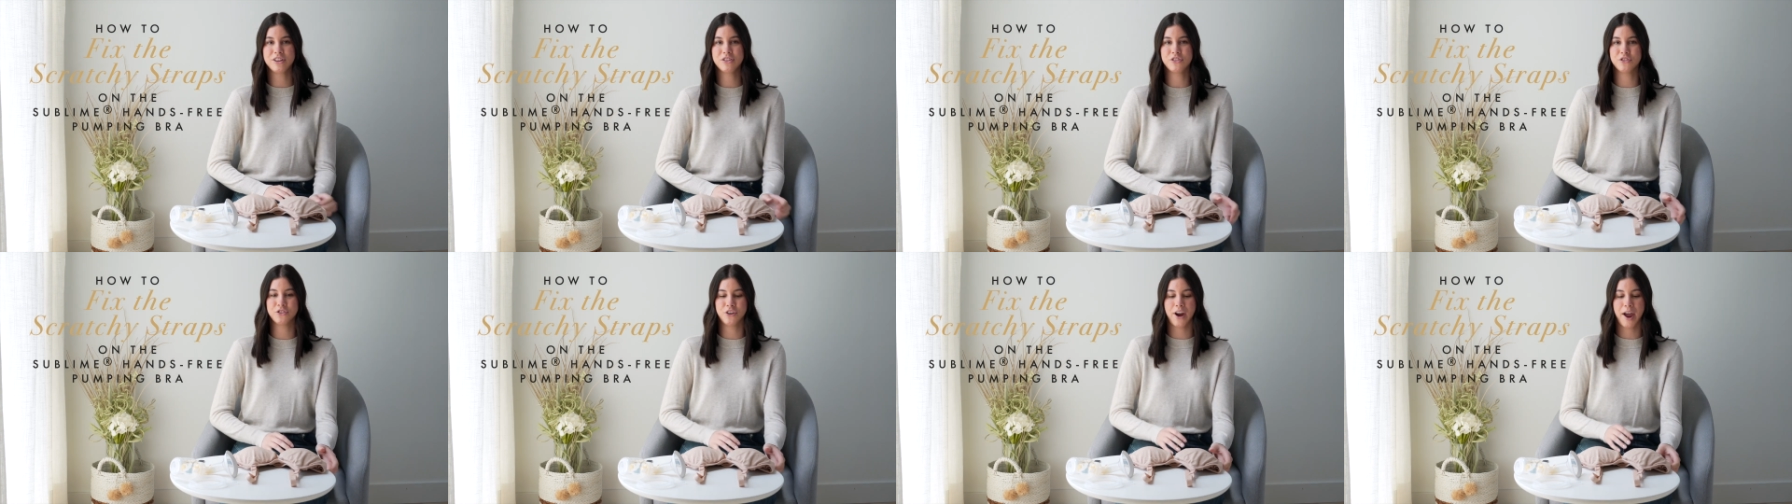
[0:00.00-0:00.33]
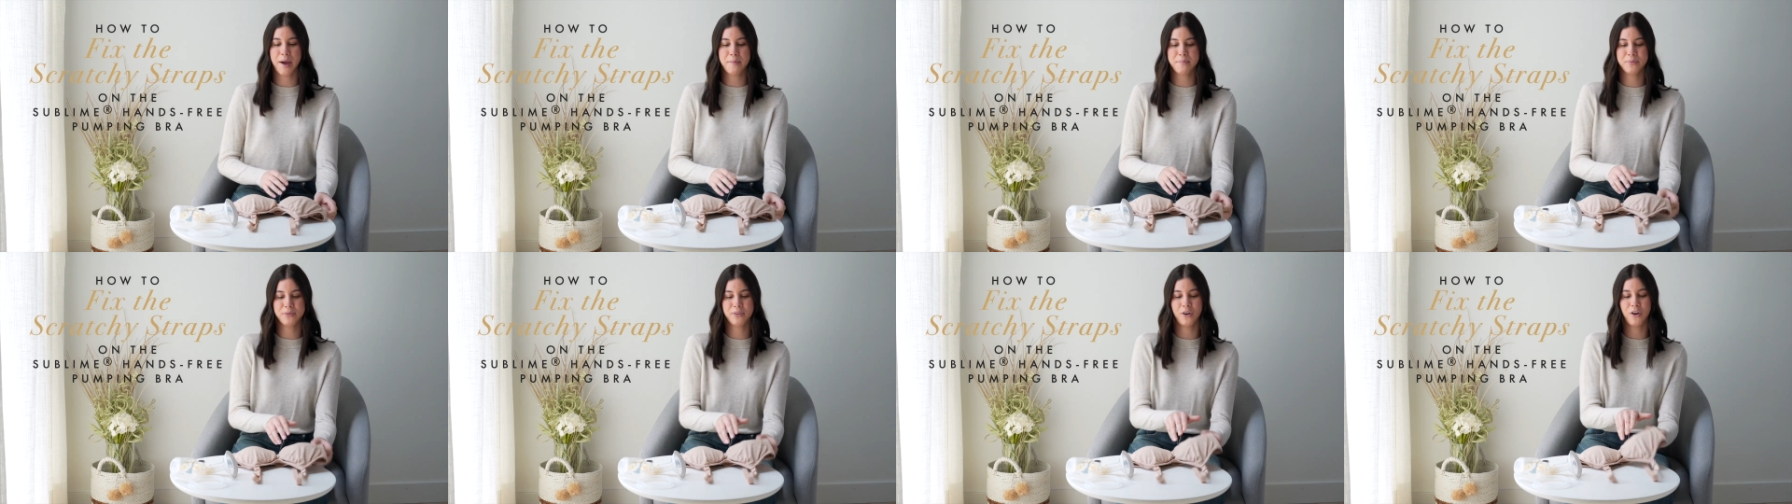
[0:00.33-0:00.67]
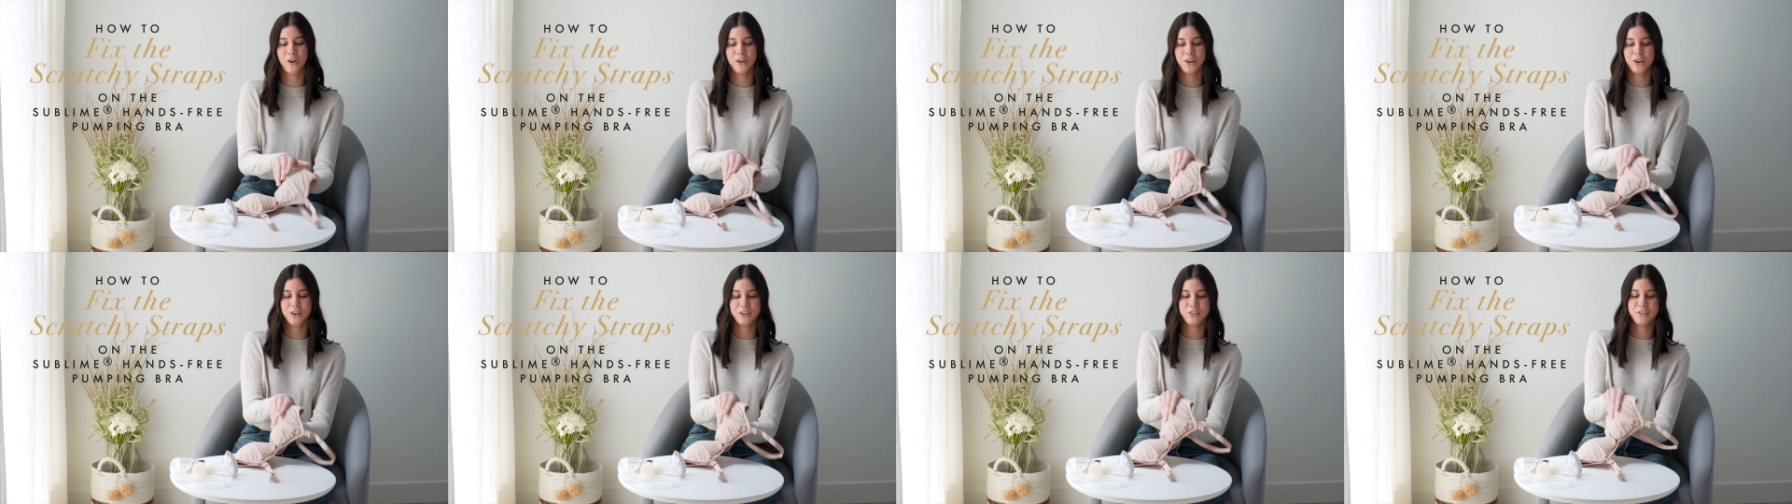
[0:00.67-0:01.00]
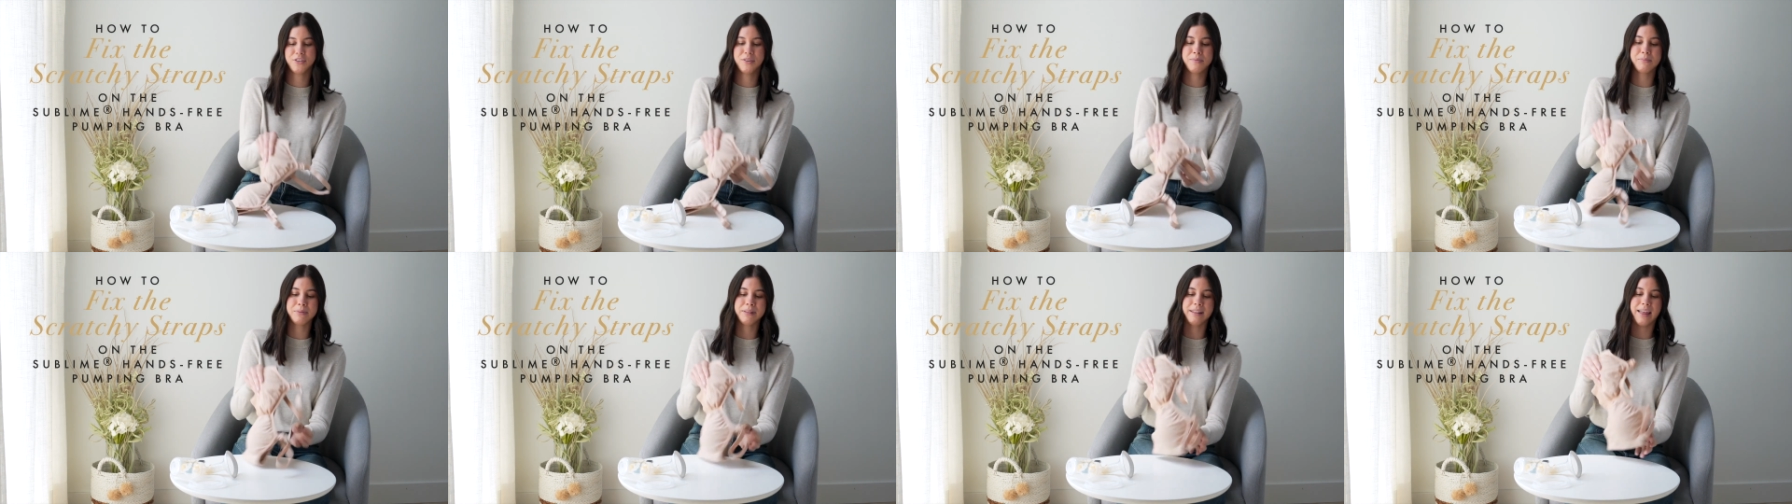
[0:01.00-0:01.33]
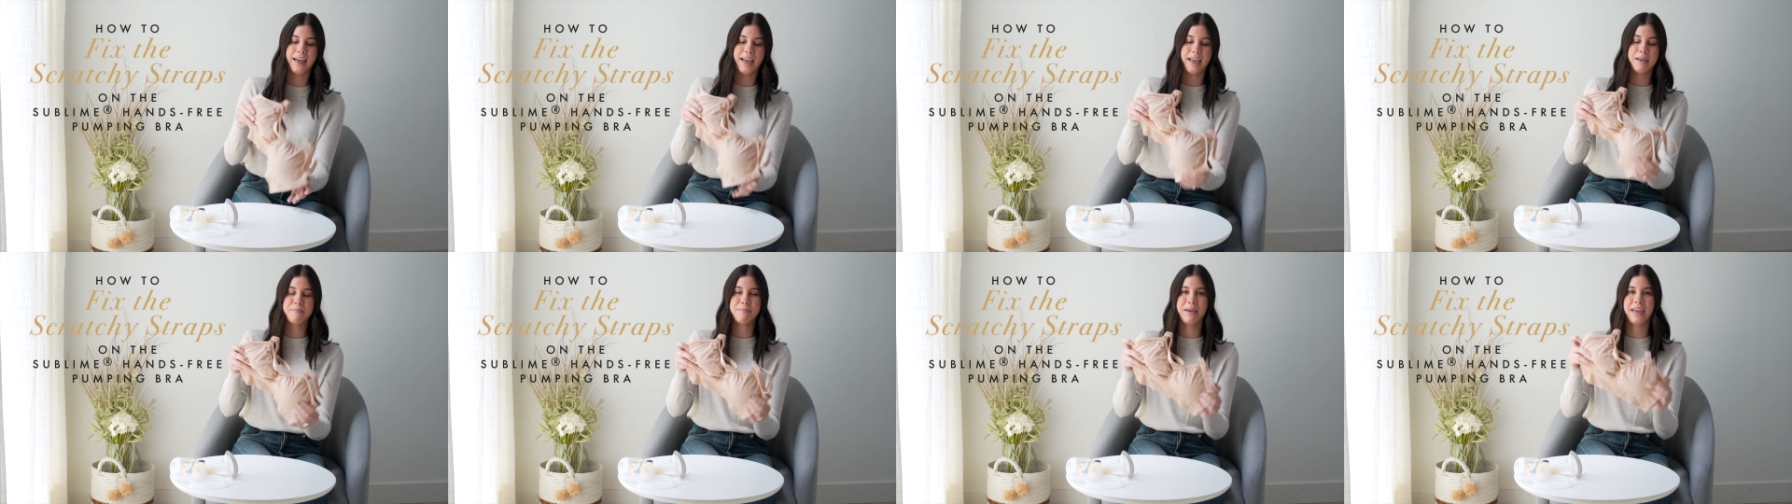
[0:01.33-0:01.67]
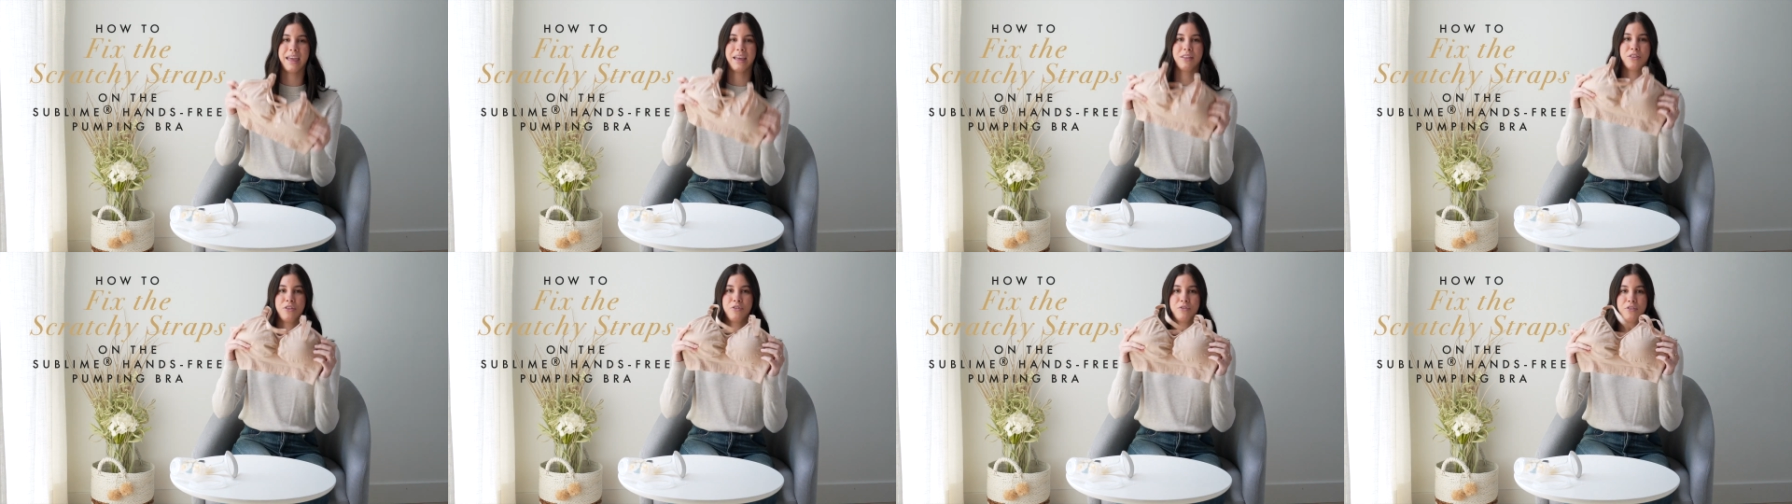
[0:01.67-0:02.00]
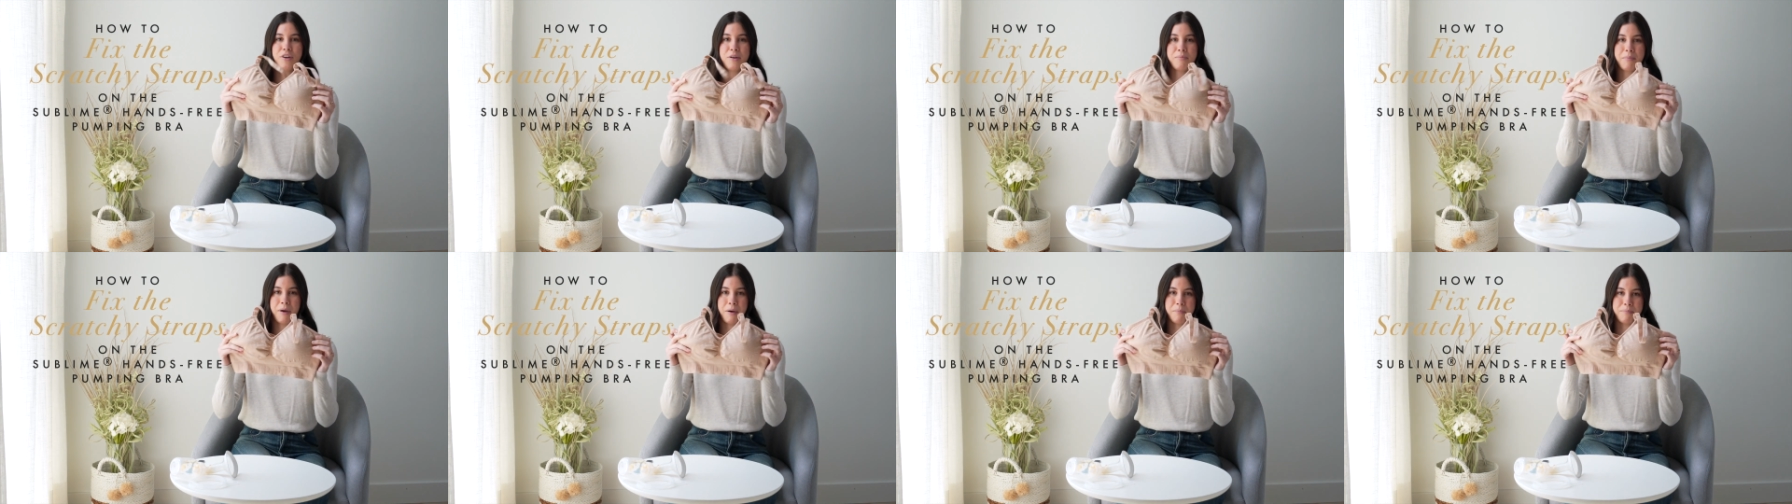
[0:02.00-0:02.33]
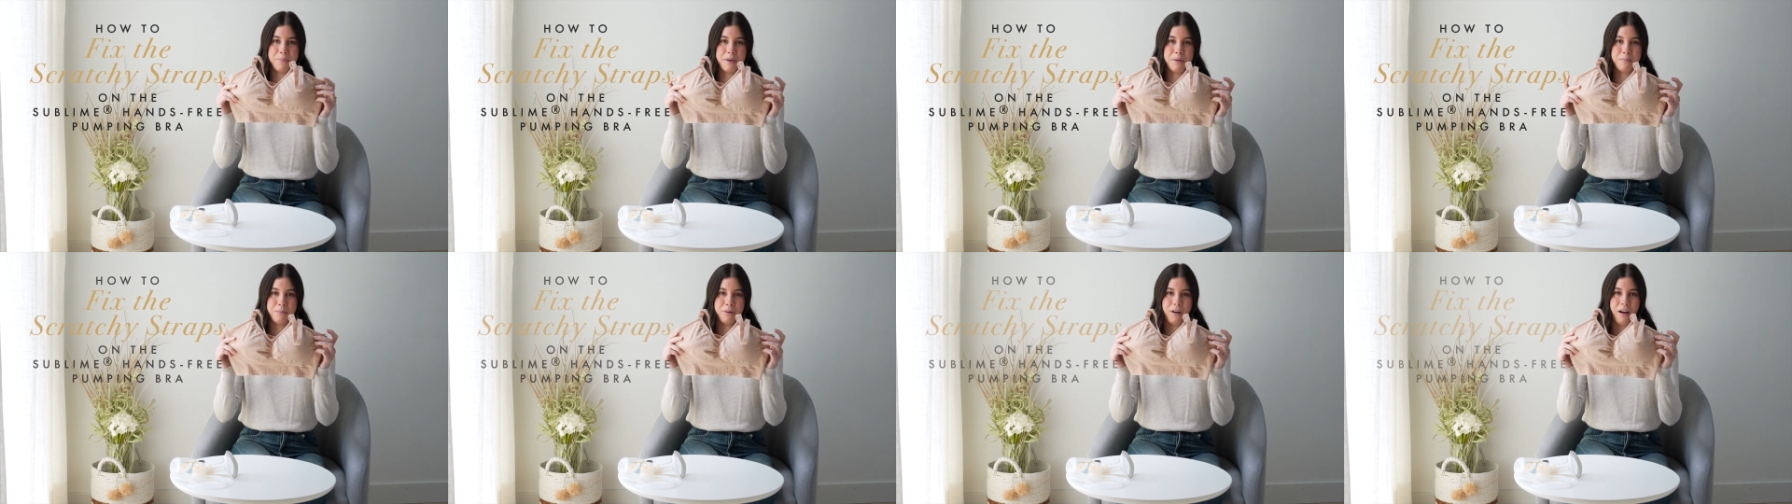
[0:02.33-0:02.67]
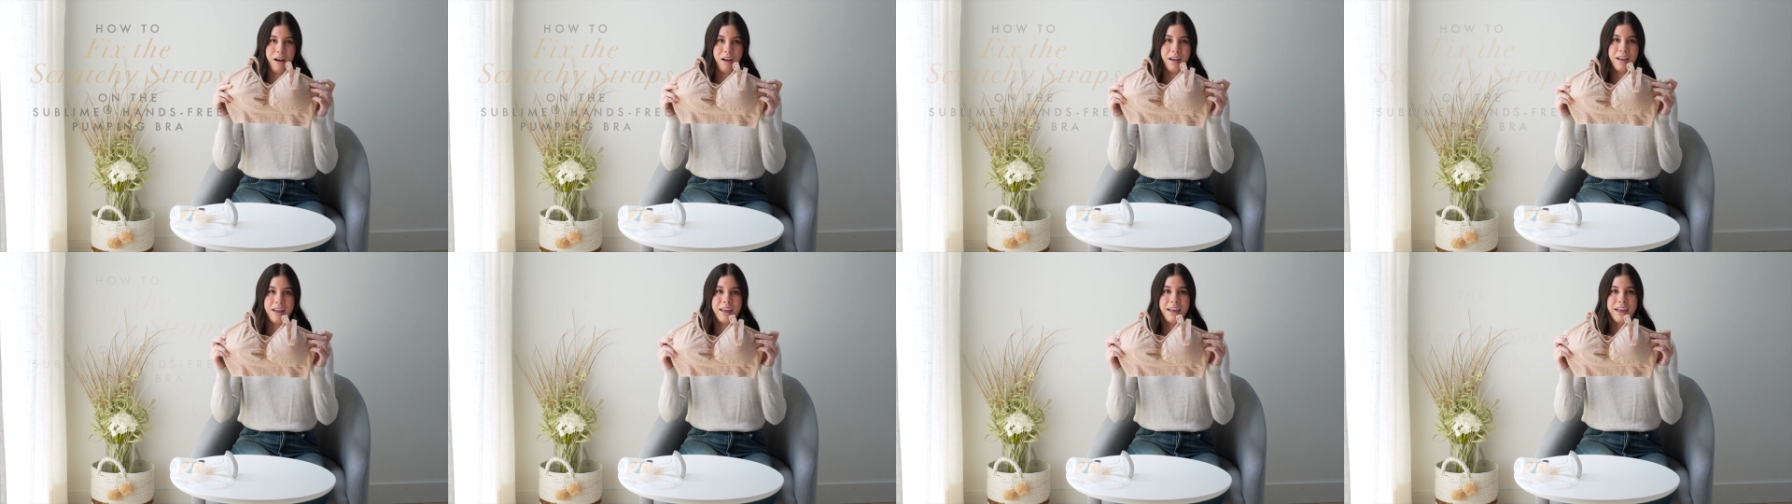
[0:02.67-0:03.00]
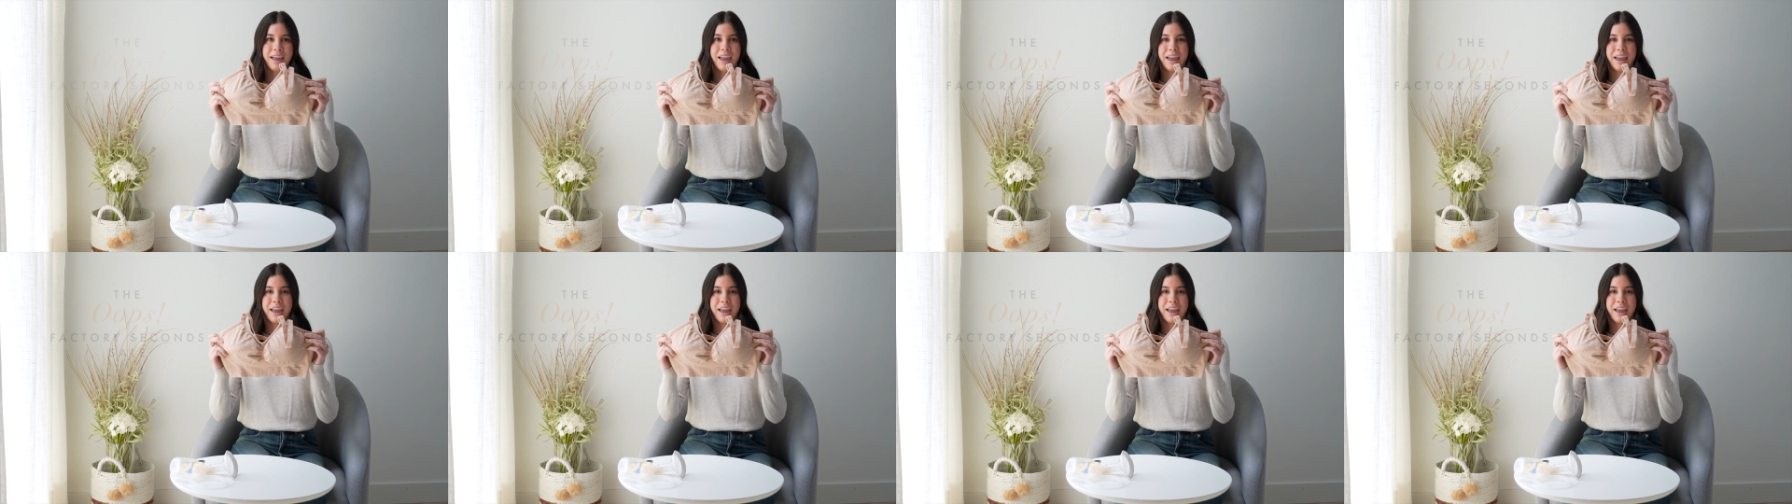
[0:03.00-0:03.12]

straps on our Sublime Hands-Free Pumping Bra